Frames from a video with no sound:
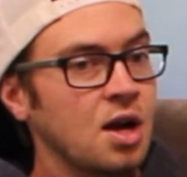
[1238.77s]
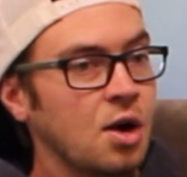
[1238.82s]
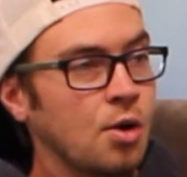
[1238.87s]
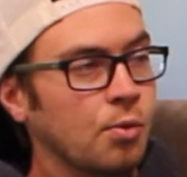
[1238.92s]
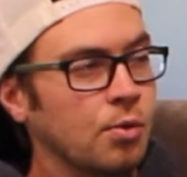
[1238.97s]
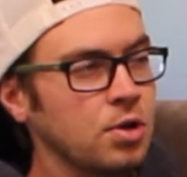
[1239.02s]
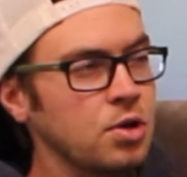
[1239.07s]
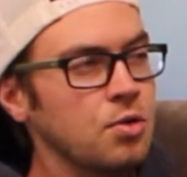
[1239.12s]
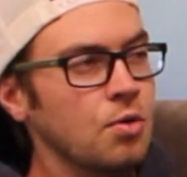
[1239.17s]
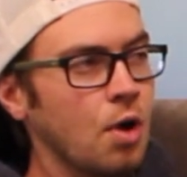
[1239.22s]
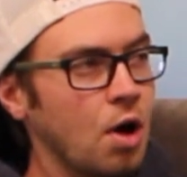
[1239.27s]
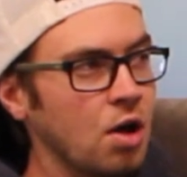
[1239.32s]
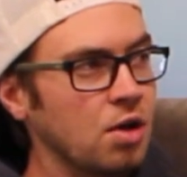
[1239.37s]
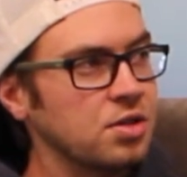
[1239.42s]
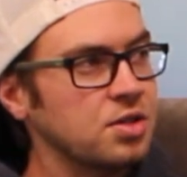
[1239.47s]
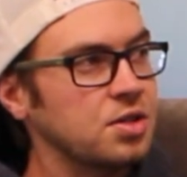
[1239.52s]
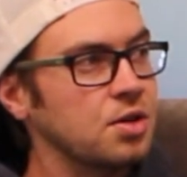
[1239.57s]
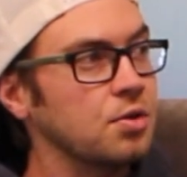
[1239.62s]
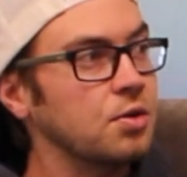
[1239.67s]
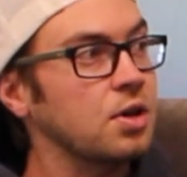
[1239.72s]
Were you
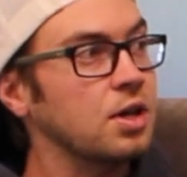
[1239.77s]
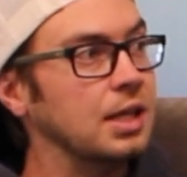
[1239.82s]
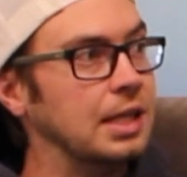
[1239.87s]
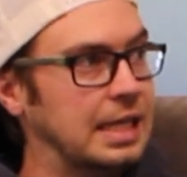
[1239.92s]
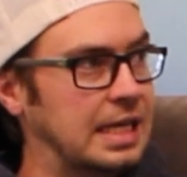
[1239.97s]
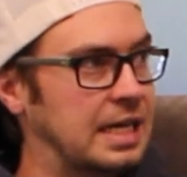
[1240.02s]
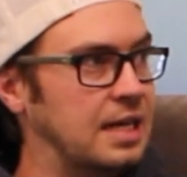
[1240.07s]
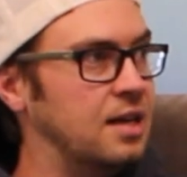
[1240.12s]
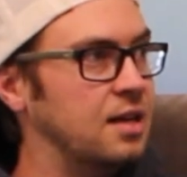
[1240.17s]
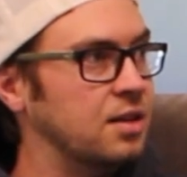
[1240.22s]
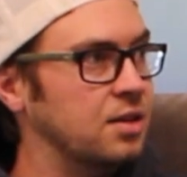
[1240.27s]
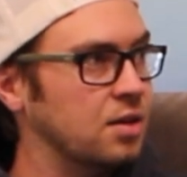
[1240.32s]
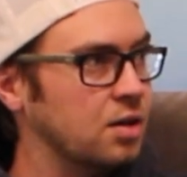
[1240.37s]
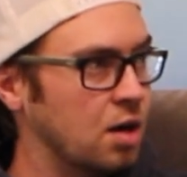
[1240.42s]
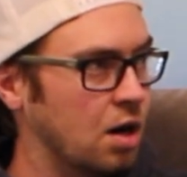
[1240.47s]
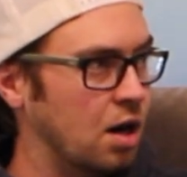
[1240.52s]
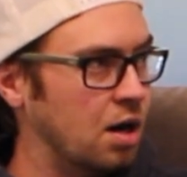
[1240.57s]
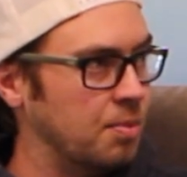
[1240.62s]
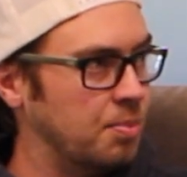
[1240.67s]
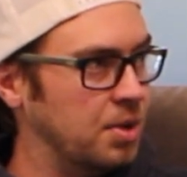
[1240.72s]
also cleaning the
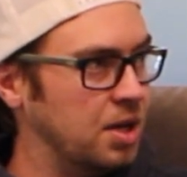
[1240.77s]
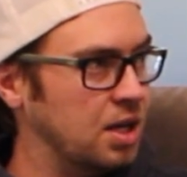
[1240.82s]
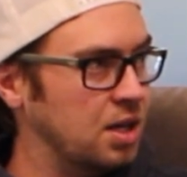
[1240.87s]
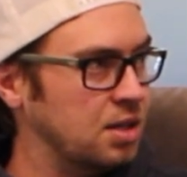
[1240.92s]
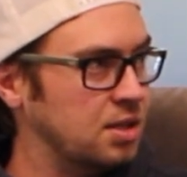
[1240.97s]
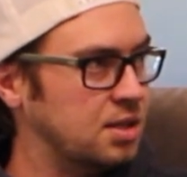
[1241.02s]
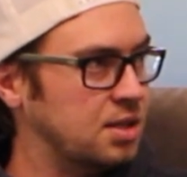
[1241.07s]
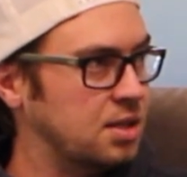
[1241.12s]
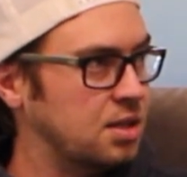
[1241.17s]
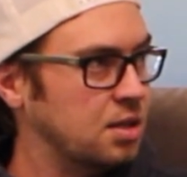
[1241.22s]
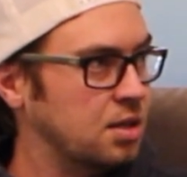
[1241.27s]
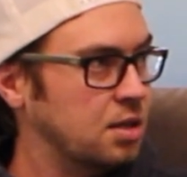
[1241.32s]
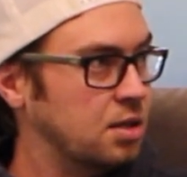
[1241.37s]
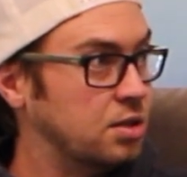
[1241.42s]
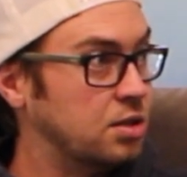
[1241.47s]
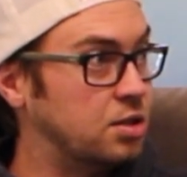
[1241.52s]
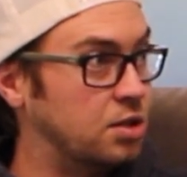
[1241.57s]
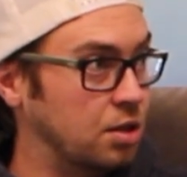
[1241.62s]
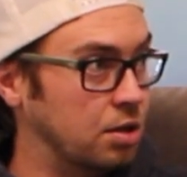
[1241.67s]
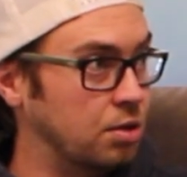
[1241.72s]
carpets
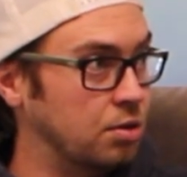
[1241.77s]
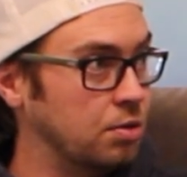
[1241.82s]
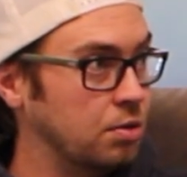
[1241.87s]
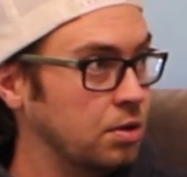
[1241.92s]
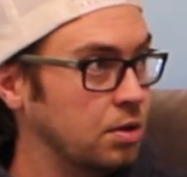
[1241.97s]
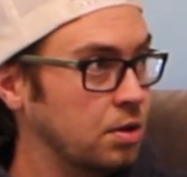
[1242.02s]
too?